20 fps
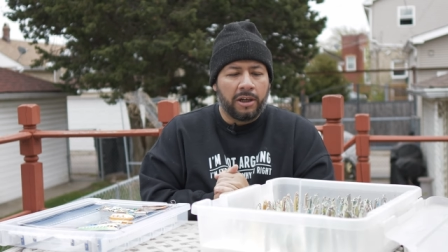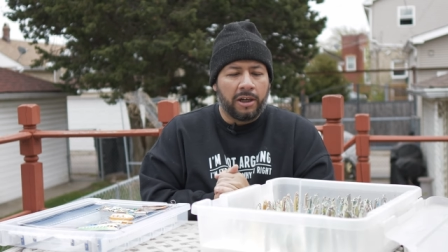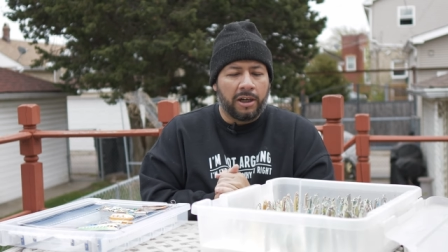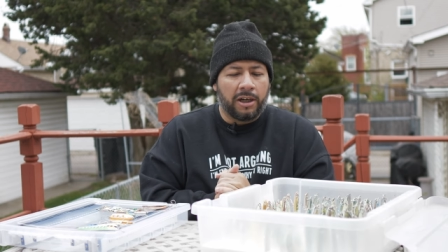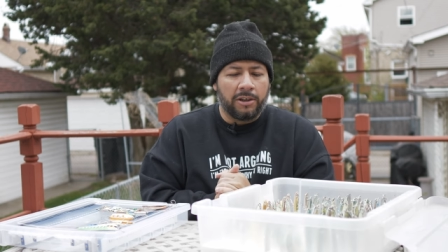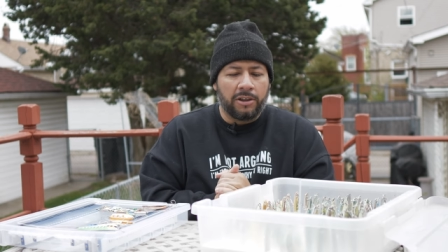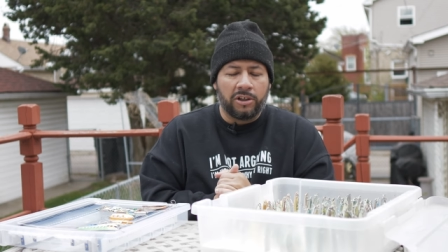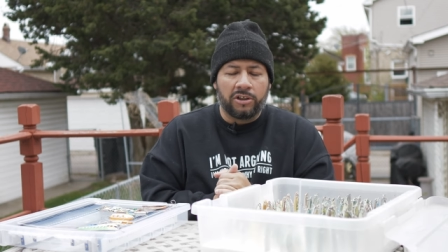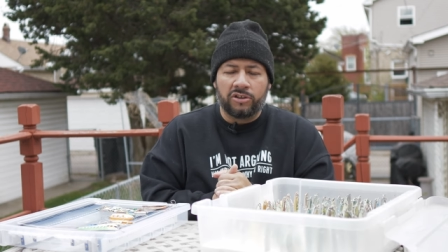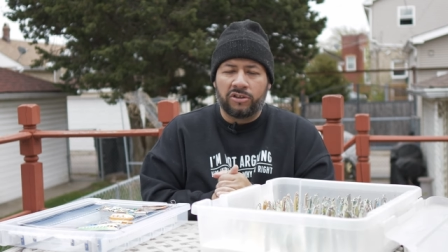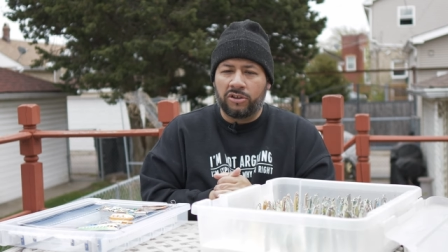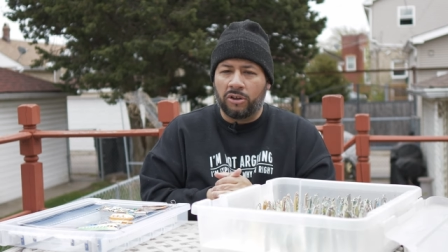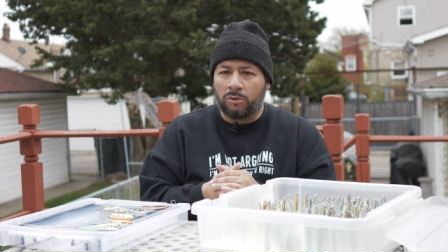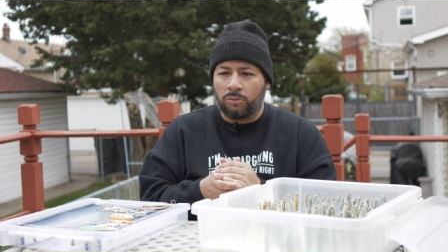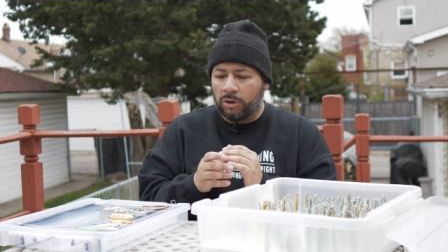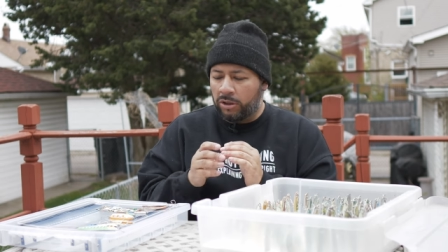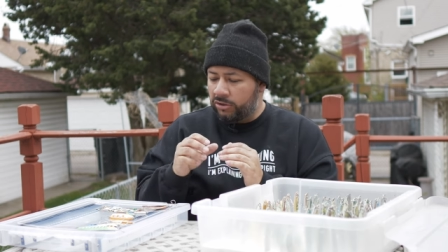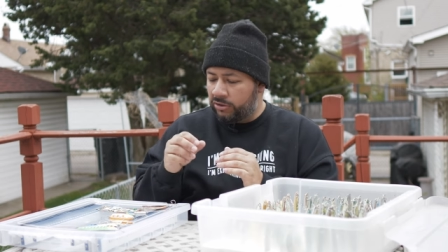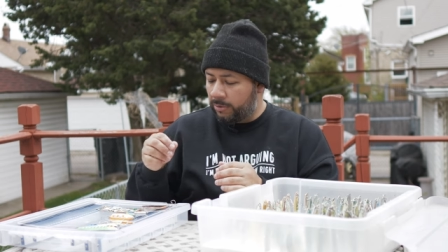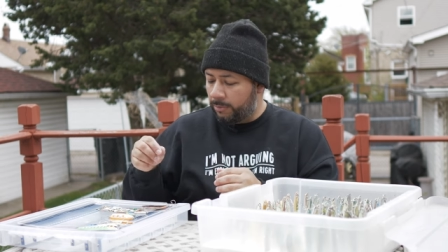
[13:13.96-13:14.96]
Uh, you can still
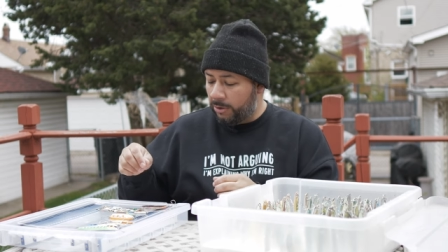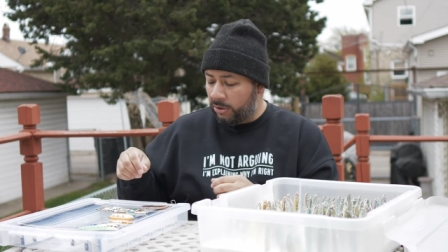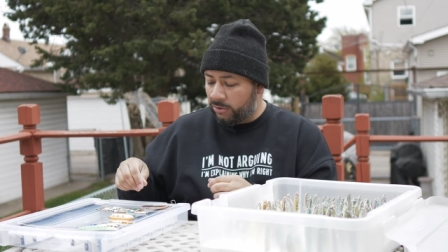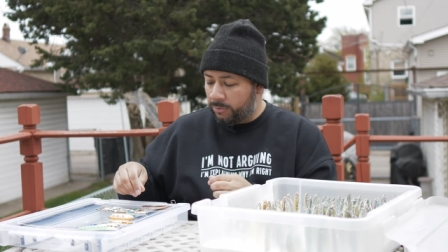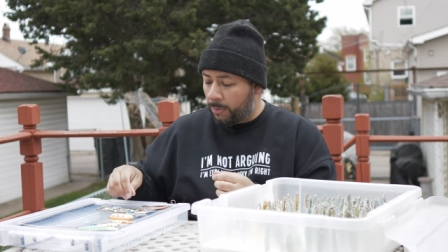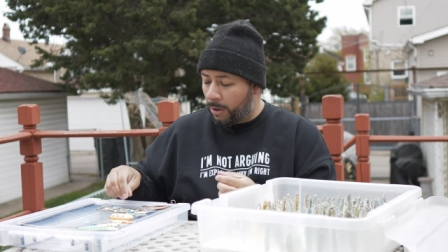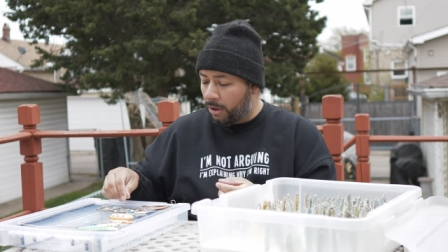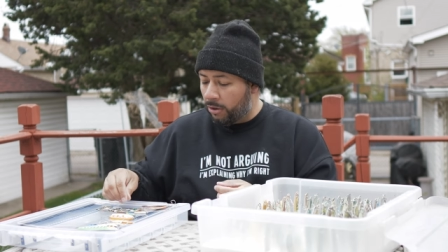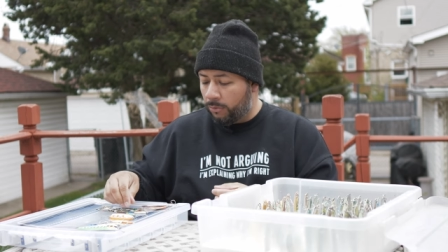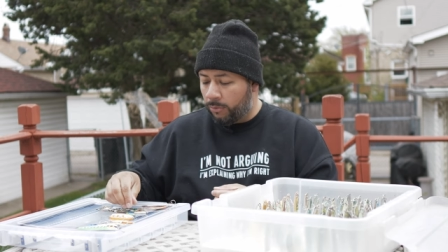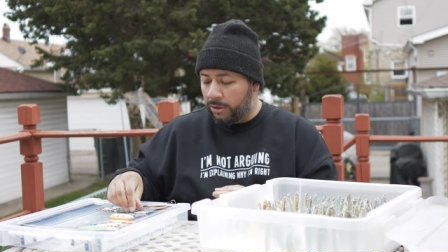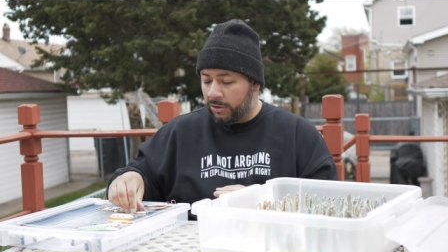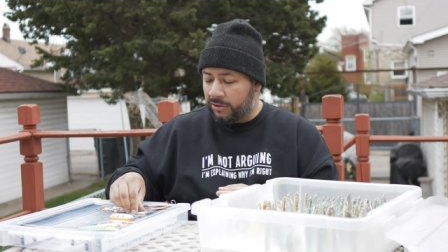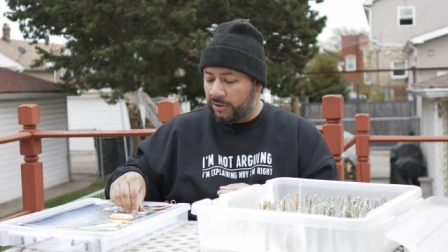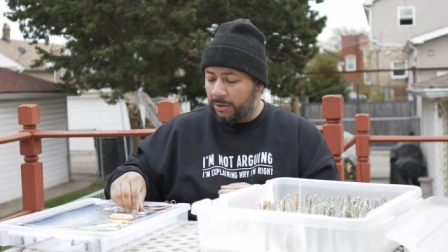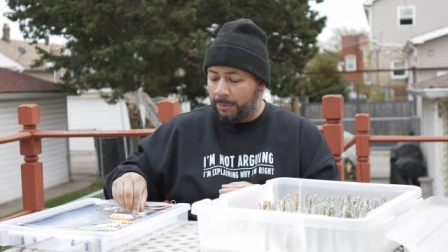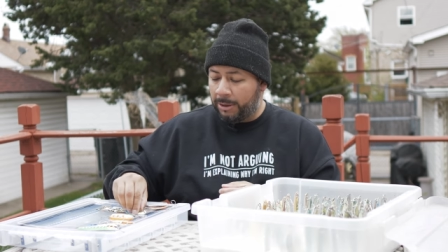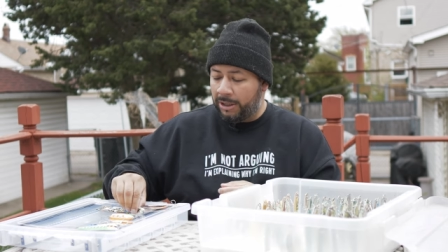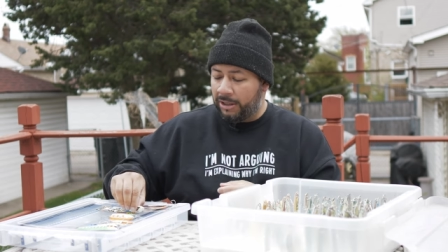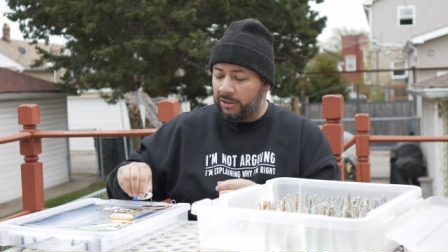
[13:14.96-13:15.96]
run some of these smaller ones.
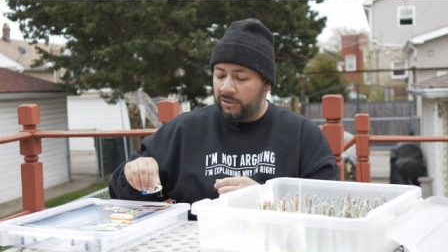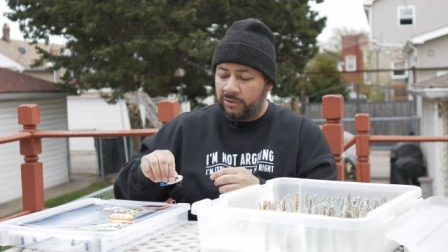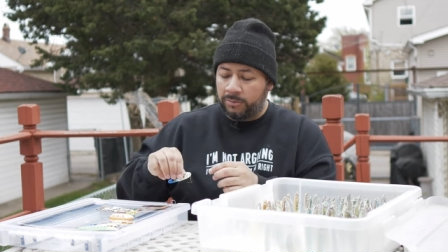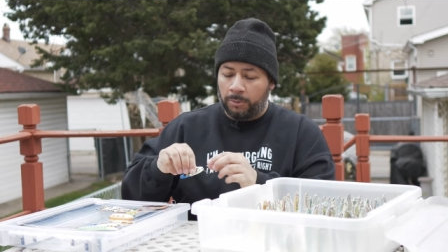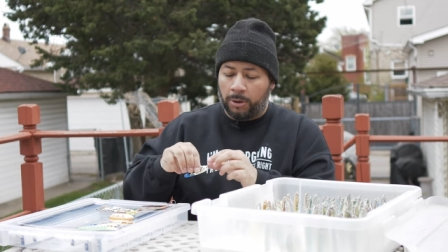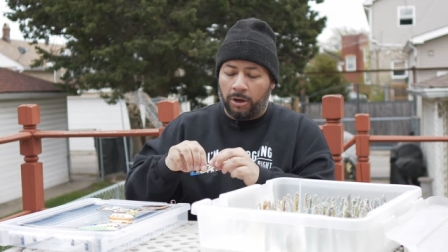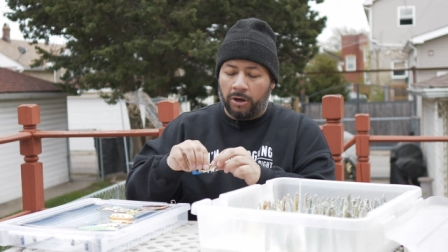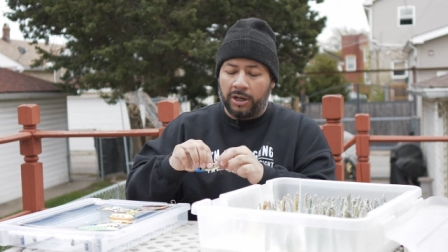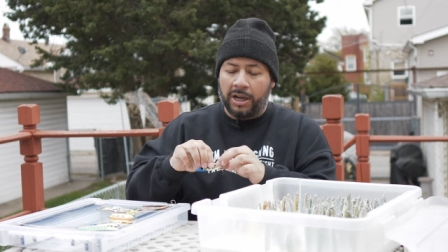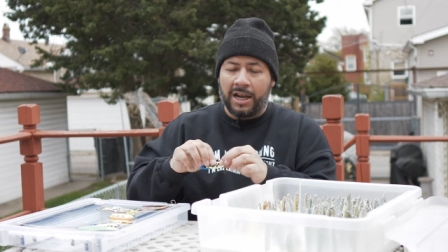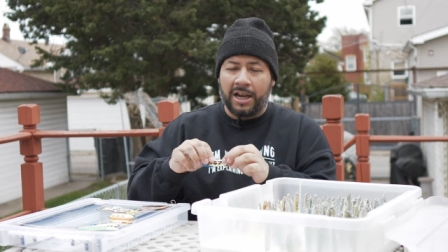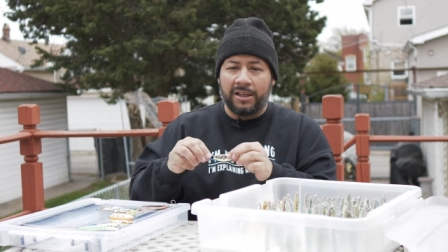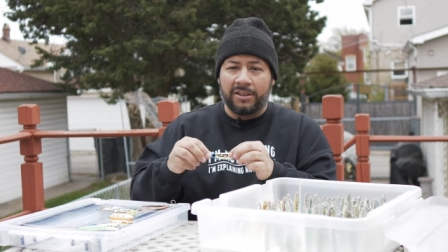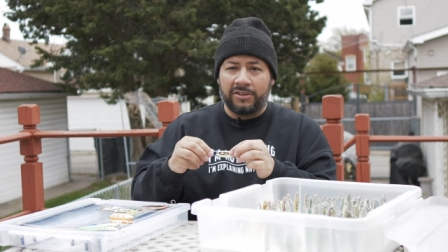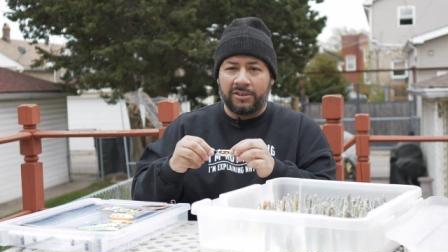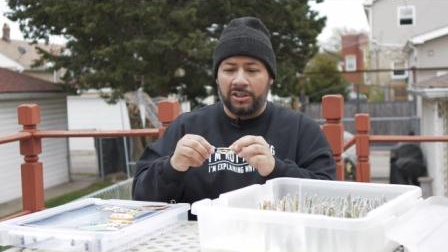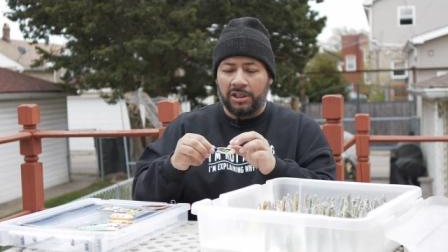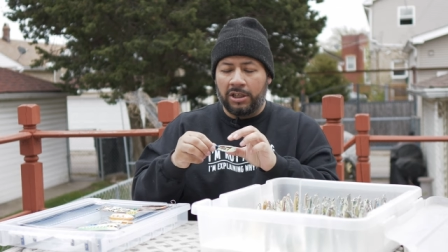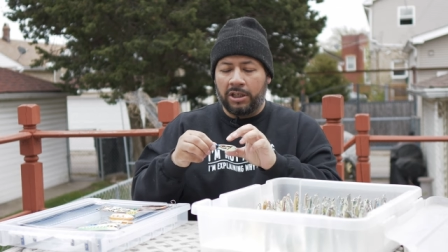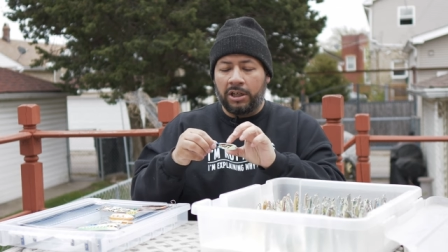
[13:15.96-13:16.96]
I mean, these small
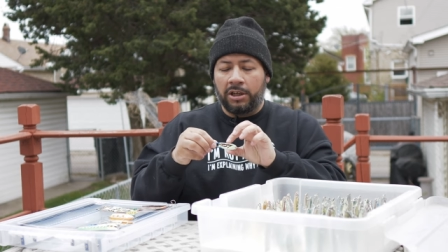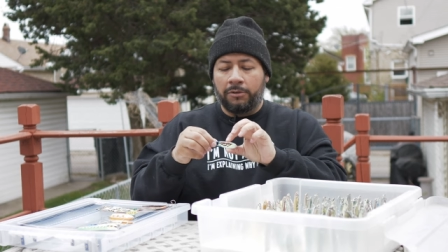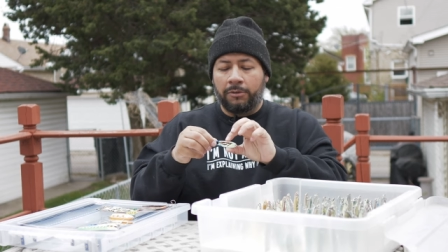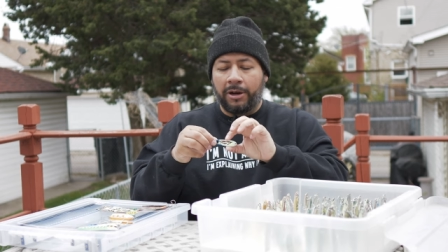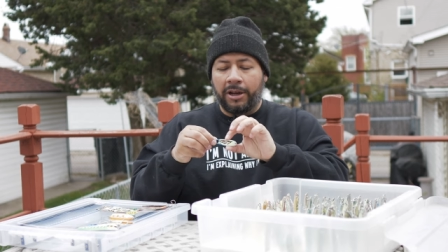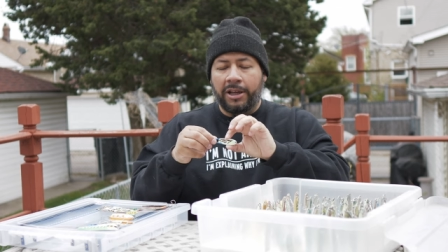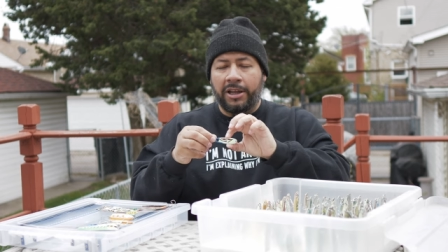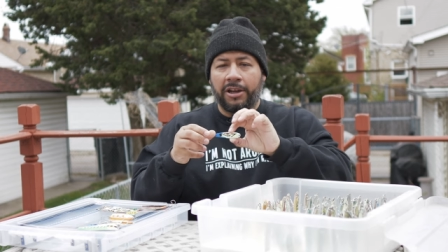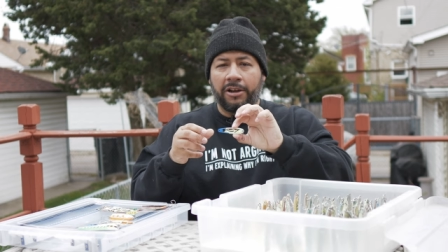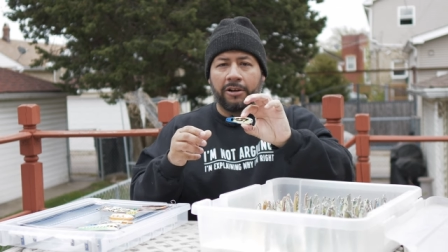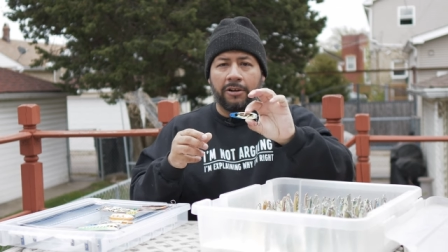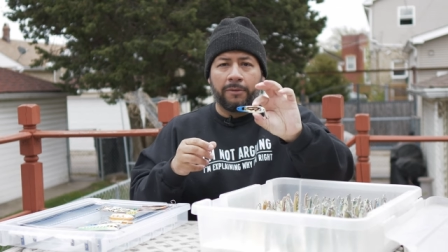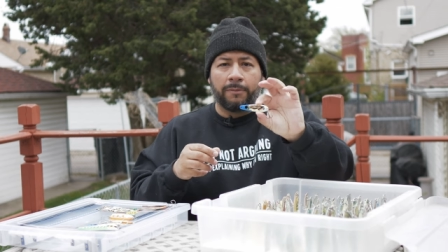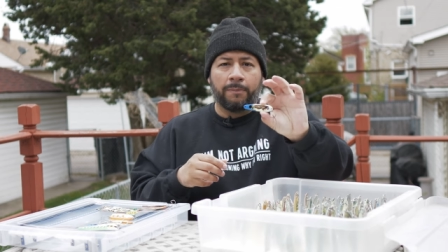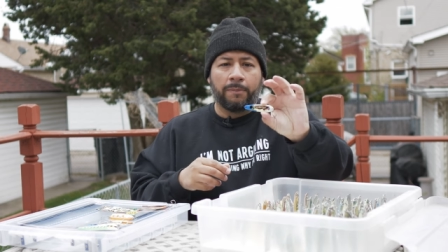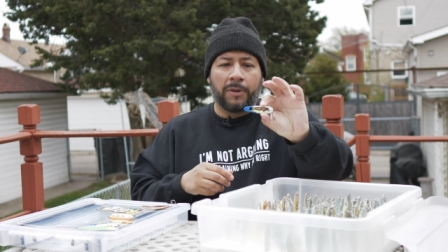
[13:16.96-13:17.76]
guys right here,